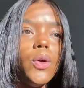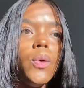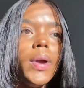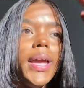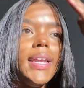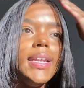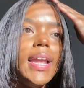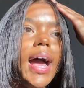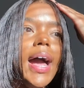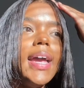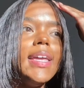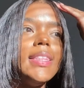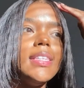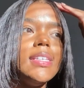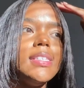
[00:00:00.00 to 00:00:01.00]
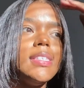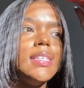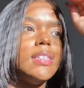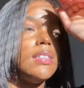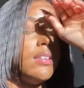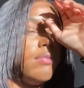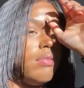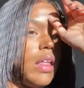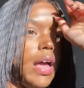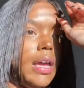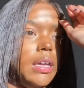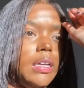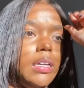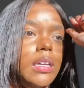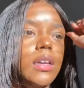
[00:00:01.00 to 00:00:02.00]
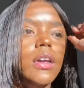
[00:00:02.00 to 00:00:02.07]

And not in the sense of like,